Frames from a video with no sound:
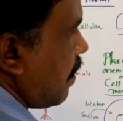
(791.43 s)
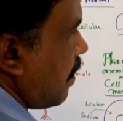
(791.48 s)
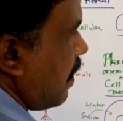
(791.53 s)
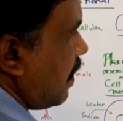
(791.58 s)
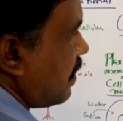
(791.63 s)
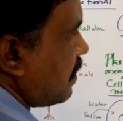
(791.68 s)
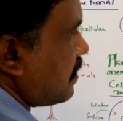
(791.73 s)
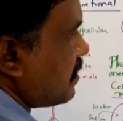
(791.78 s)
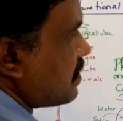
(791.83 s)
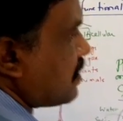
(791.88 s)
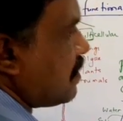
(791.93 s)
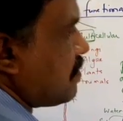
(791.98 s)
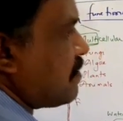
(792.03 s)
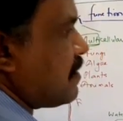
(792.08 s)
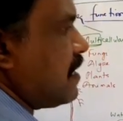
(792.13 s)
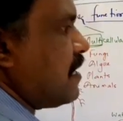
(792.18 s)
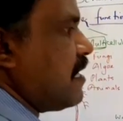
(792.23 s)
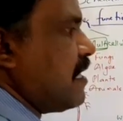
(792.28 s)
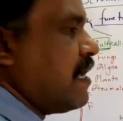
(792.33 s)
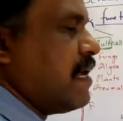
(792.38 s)
Another is the
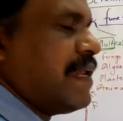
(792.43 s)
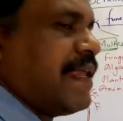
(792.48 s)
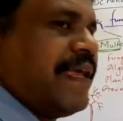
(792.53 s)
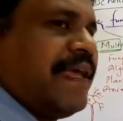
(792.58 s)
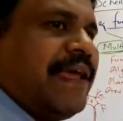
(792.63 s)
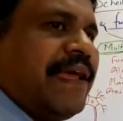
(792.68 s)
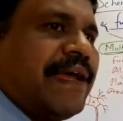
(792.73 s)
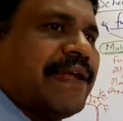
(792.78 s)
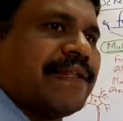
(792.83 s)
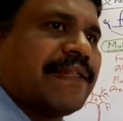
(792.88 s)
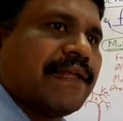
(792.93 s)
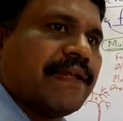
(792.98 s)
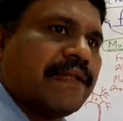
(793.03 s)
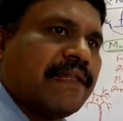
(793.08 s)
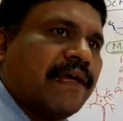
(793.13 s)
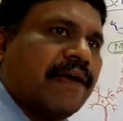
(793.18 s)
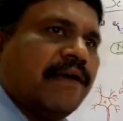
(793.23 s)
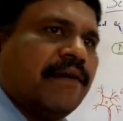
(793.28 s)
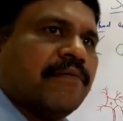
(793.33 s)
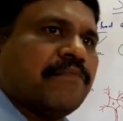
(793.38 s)
DNA and then
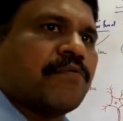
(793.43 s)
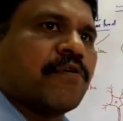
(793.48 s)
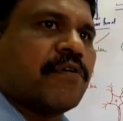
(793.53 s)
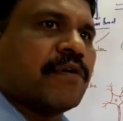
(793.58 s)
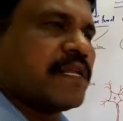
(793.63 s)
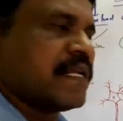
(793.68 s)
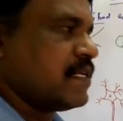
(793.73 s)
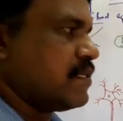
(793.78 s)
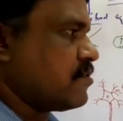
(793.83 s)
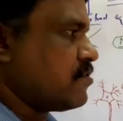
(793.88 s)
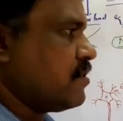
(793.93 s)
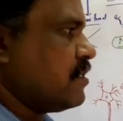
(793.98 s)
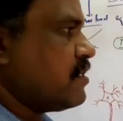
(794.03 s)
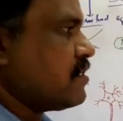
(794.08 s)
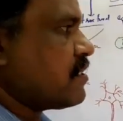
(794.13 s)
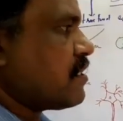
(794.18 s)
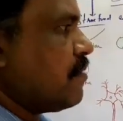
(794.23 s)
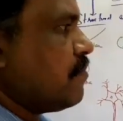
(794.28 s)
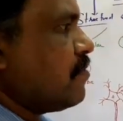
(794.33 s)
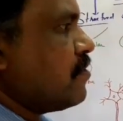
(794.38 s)
the protein. So it
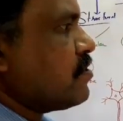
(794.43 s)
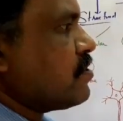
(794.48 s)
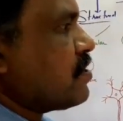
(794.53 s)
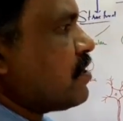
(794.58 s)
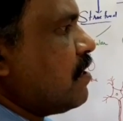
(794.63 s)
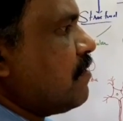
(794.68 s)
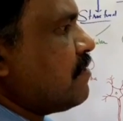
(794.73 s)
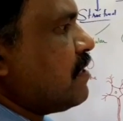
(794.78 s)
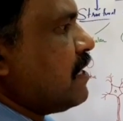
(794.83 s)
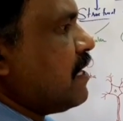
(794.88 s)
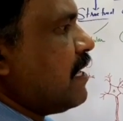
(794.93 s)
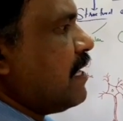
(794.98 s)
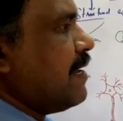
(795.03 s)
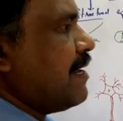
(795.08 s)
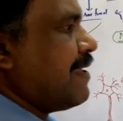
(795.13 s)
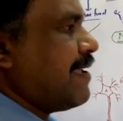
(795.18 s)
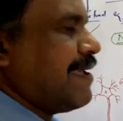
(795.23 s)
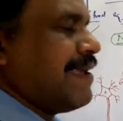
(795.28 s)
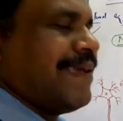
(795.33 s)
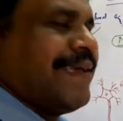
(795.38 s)
is composed of the
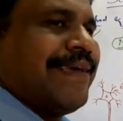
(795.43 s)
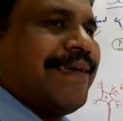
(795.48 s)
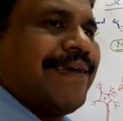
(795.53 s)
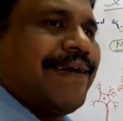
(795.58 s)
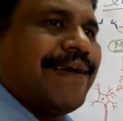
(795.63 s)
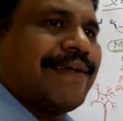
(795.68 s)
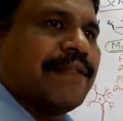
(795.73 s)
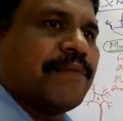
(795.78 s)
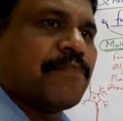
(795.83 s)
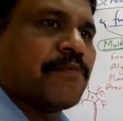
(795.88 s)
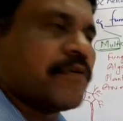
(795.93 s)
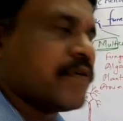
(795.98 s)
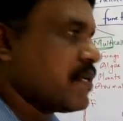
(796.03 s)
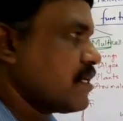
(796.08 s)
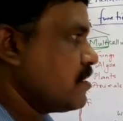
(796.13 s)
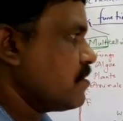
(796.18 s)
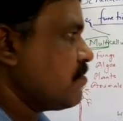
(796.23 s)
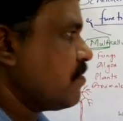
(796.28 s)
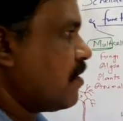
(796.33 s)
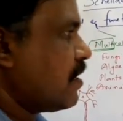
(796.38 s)
DNA and the
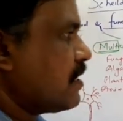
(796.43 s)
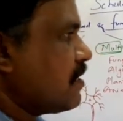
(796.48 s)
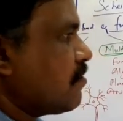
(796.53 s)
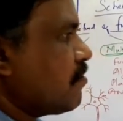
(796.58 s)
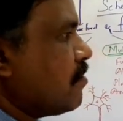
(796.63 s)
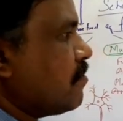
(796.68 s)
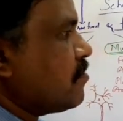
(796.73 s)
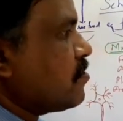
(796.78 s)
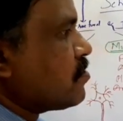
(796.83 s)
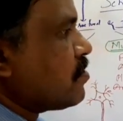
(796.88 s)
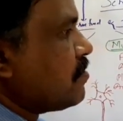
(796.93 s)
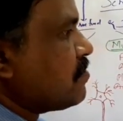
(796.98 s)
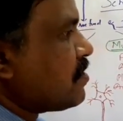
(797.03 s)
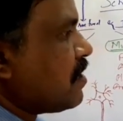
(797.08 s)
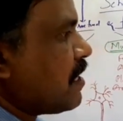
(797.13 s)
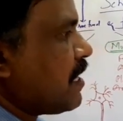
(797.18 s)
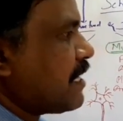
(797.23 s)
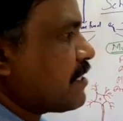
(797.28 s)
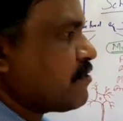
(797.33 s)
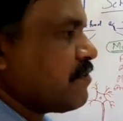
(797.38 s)
proteins what the chromosomes
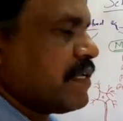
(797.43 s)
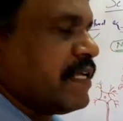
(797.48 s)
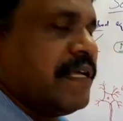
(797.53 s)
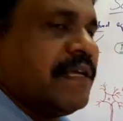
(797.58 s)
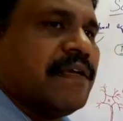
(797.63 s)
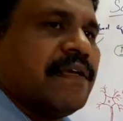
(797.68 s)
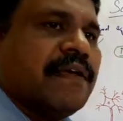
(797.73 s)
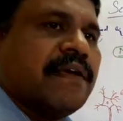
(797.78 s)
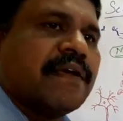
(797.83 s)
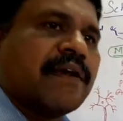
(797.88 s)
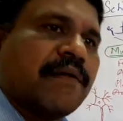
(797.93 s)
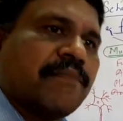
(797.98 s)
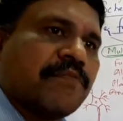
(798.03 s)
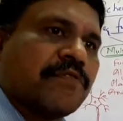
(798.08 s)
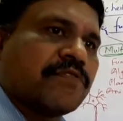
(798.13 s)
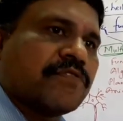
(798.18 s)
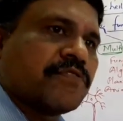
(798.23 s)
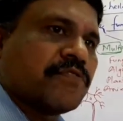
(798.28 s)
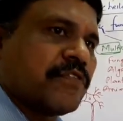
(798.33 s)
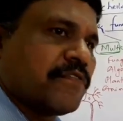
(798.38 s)
are actually
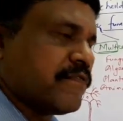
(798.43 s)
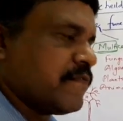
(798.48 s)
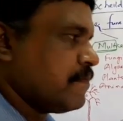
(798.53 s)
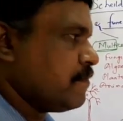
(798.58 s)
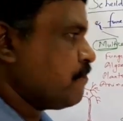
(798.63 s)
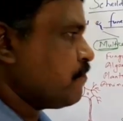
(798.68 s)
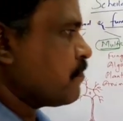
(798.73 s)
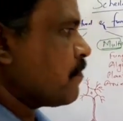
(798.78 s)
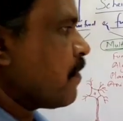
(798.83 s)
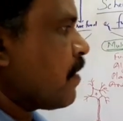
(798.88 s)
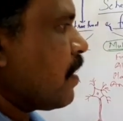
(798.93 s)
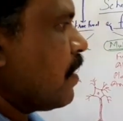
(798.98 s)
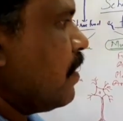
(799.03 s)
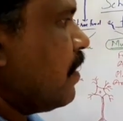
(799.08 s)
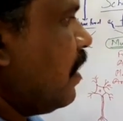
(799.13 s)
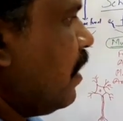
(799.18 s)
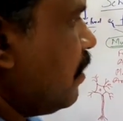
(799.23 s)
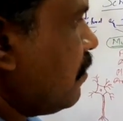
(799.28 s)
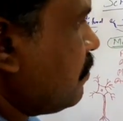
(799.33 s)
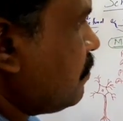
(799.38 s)
composed of.
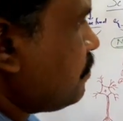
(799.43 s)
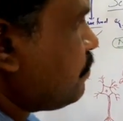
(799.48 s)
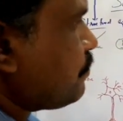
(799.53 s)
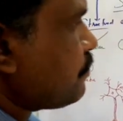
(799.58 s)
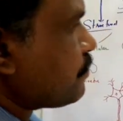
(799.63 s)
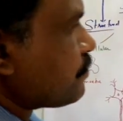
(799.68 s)
Now,